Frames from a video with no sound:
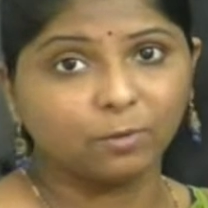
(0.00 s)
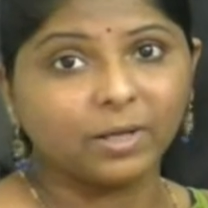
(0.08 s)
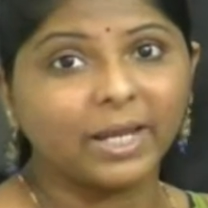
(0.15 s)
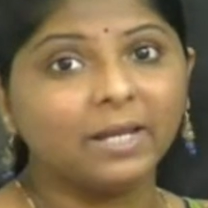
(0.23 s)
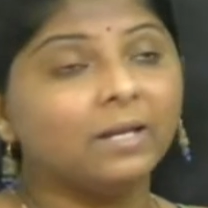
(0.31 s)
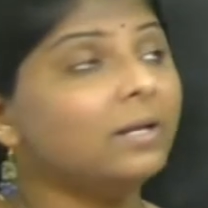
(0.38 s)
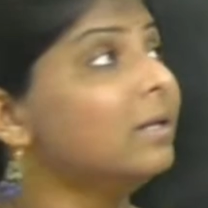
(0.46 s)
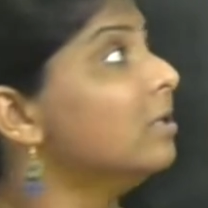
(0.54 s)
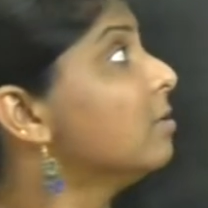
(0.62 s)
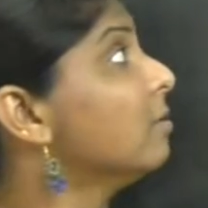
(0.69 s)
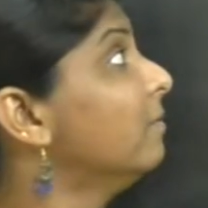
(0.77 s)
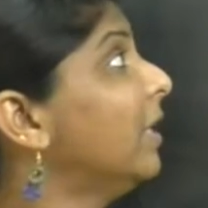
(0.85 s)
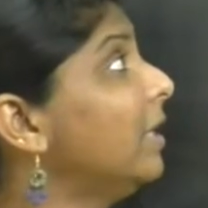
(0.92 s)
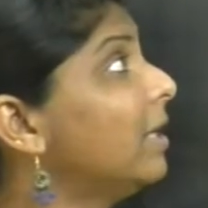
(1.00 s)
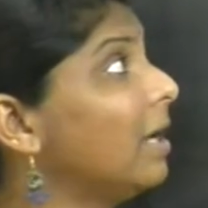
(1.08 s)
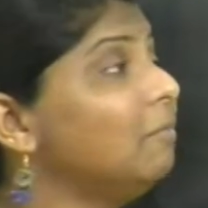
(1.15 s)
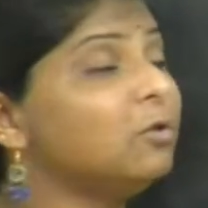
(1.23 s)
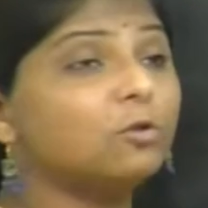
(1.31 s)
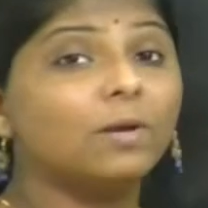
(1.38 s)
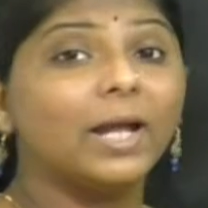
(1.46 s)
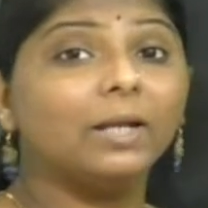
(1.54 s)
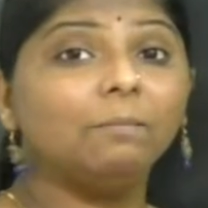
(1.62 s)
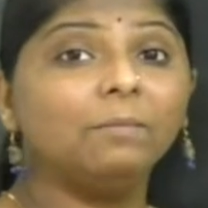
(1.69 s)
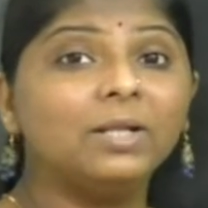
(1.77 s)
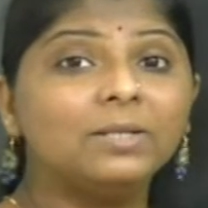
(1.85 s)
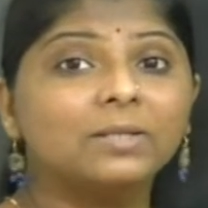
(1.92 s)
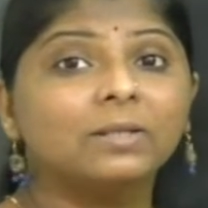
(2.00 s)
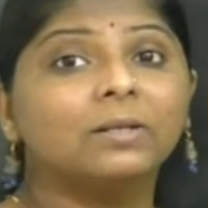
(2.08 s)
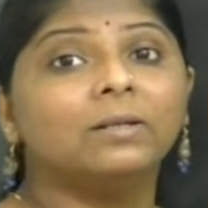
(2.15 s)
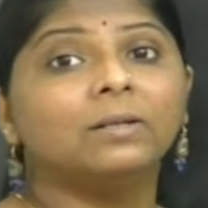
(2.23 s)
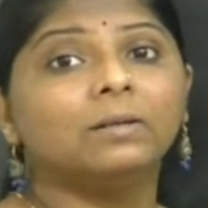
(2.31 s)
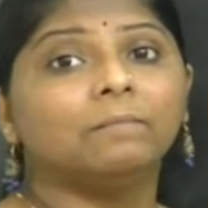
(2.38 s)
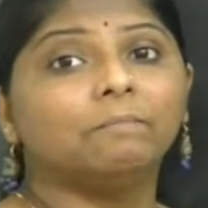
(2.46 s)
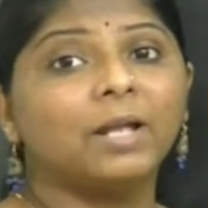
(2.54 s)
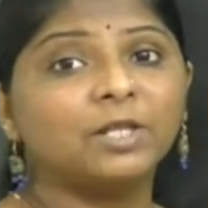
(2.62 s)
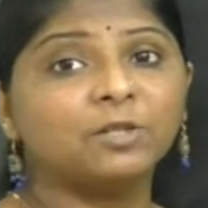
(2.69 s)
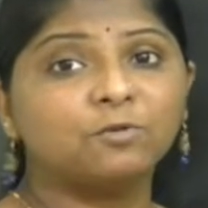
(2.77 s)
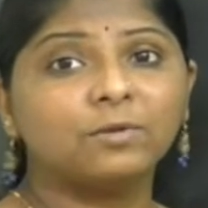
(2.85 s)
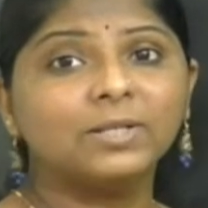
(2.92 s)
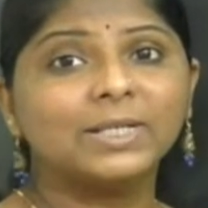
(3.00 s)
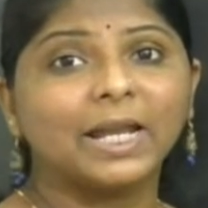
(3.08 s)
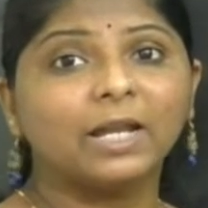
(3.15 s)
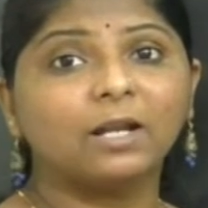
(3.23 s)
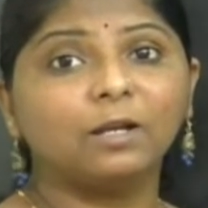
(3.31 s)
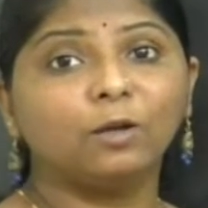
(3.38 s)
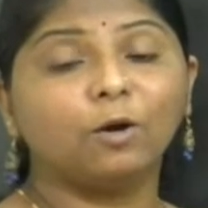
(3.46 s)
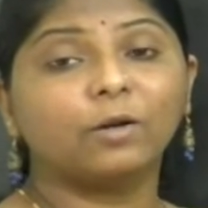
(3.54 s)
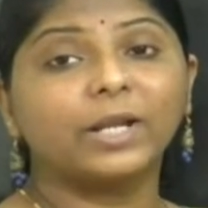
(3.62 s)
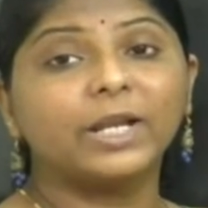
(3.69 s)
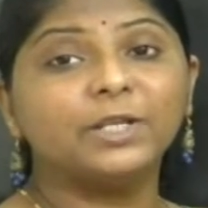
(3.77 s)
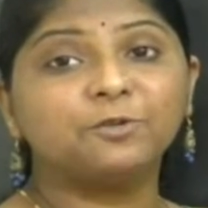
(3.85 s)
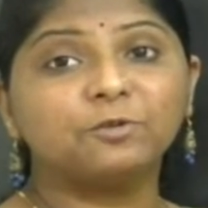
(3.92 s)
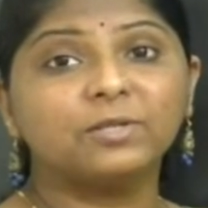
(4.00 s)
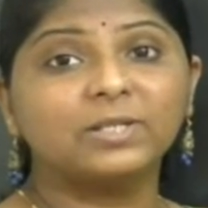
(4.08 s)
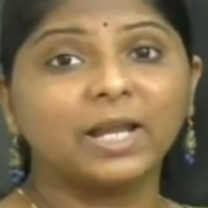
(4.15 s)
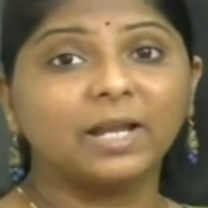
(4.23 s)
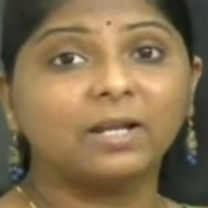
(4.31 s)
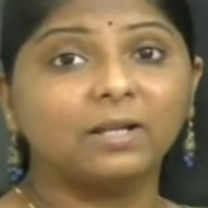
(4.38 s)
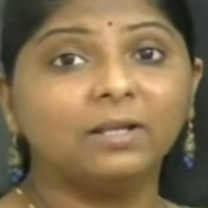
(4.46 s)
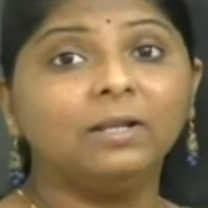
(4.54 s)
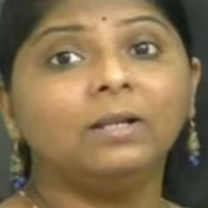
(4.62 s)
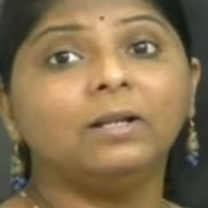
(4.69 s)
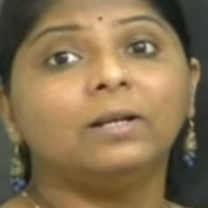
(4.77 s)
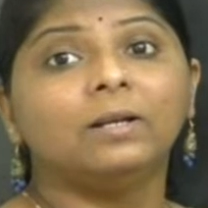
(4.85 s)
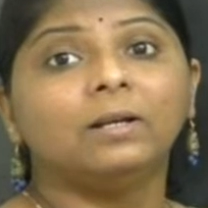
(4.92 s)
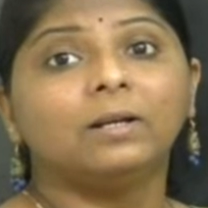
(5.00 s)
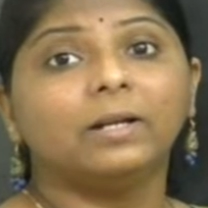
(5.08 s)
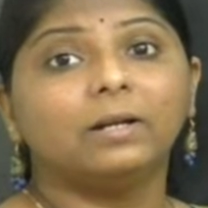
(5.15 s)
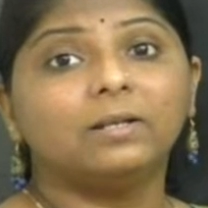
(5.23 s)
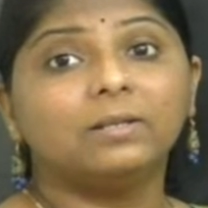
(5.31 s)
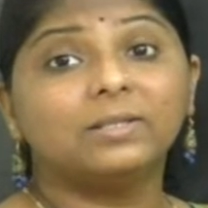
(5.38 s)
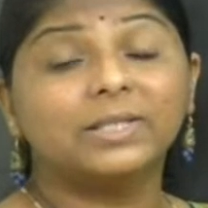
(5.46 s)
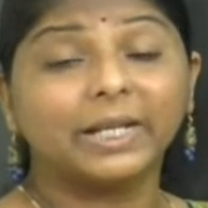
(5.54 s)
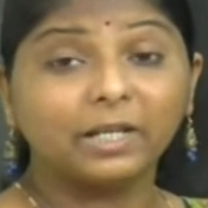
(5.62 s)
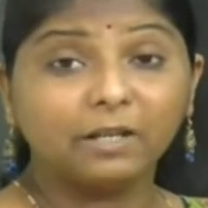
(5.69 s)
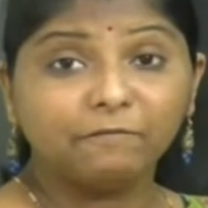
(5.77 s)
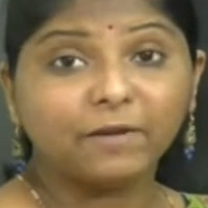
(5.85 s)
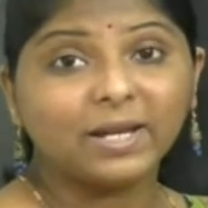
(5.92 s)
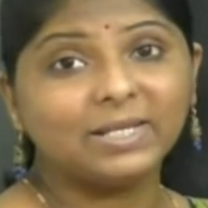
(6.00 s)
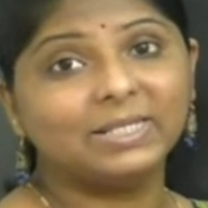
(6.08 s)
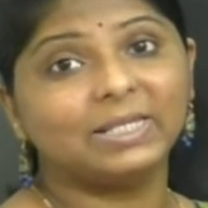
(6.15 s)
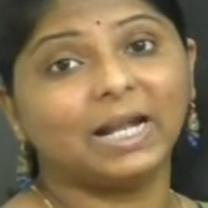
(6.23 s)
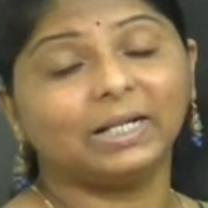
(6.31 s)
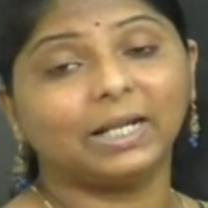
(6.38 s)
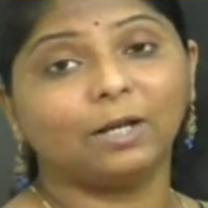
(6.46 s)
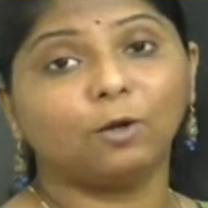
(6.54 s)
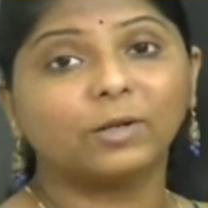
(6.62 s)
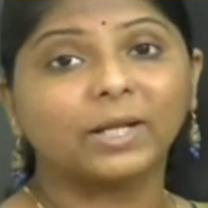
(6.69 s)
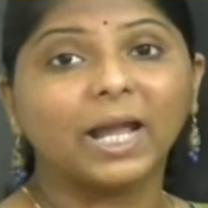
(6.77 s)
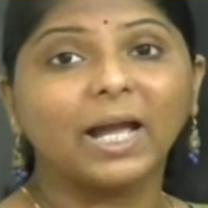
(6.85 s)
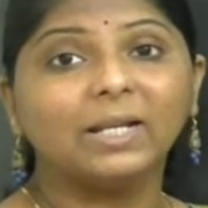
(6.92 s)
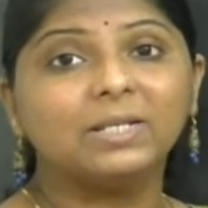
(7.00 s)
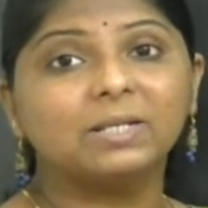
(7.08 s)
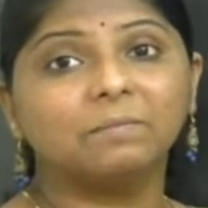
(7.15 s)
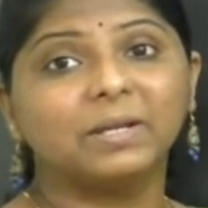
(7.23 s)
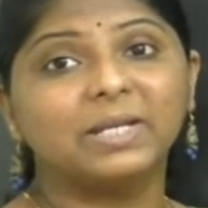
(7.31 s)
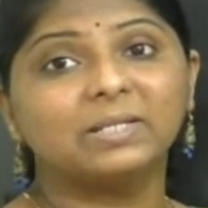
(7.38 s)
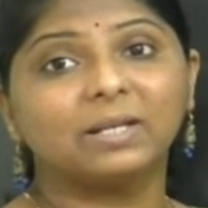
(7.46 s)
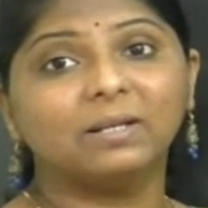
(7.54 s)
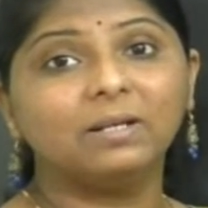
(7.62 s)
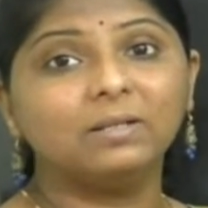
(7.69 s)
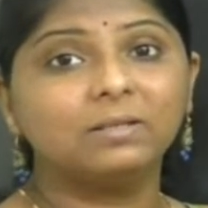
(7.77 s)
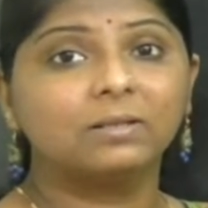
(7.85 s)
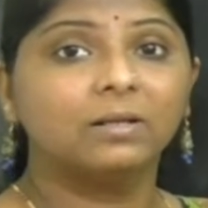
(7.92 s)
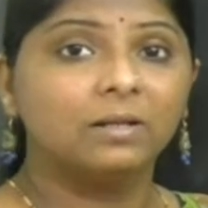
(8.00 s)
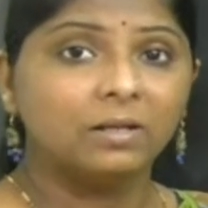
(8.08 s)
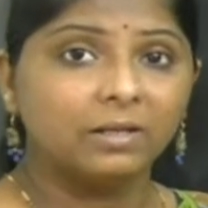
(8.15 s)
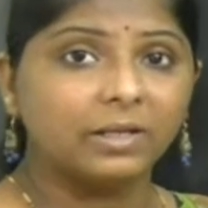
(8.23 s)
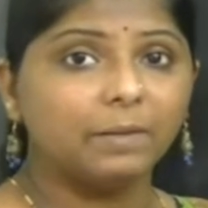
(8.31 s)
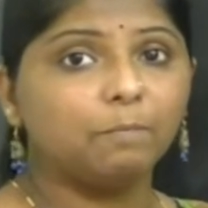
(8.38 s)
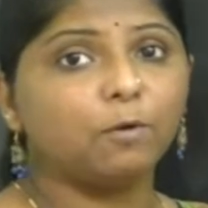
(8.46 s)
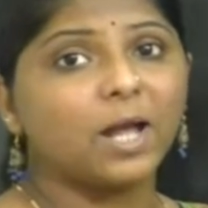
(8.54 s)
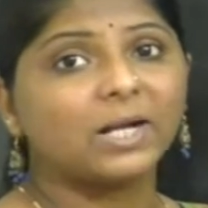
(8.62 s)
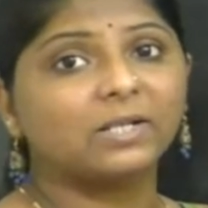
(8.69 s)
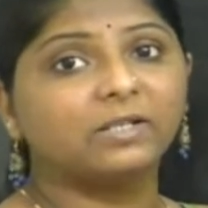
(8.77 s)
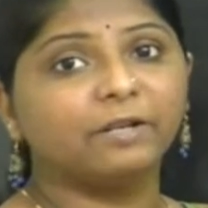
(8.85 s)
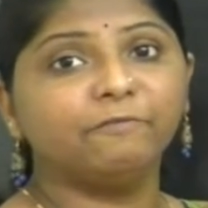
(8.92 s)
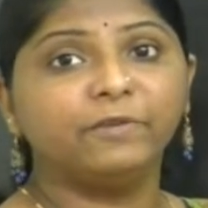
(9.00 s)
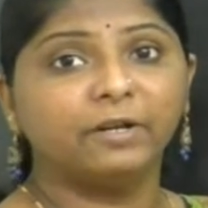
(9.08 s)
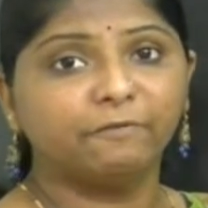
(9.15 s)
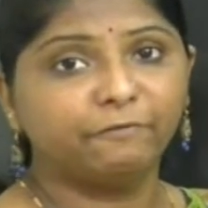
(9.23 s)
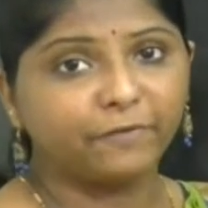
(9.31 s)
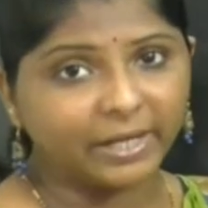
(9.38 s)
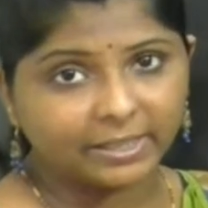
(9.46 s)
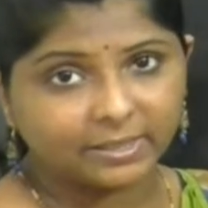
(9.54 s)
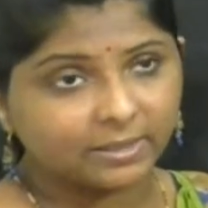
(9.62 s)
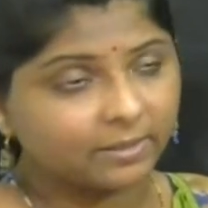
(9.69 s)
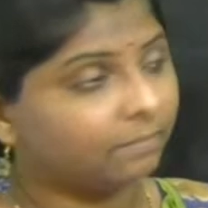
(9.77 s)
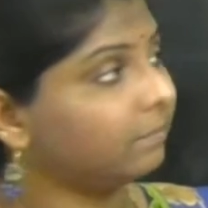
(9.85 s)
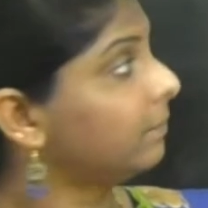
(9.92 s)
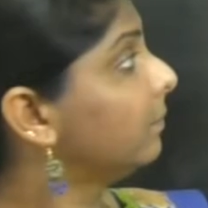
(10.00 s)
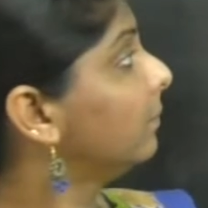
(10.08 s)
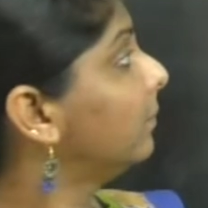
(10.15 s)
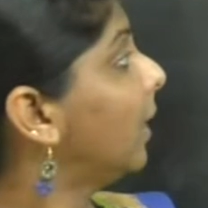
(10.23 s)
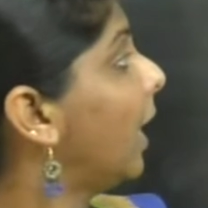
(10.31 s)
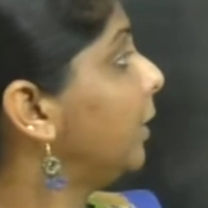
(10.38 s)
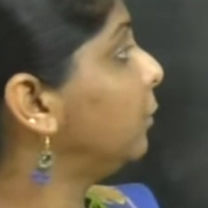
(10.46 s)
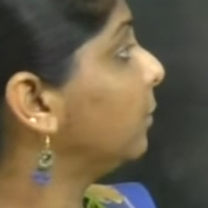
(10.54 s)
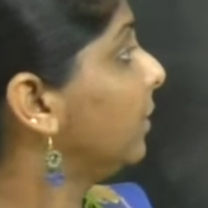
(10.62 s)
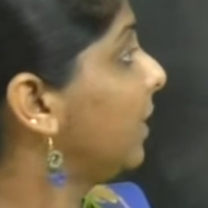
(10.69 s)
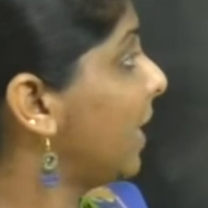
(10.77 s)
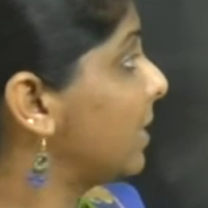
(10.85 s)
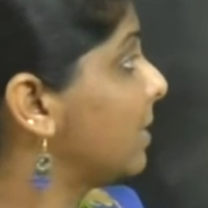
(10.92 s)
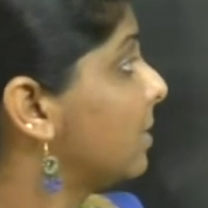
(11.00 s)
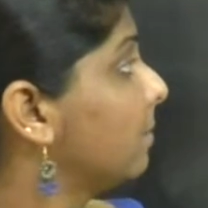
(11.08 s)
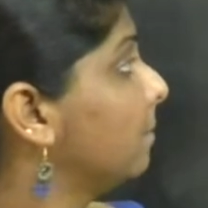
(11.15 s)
Okay, so when it comes to animals, menstrual cycle or estrous cycle signifies that an organism is in its reproductive phase. Right, next.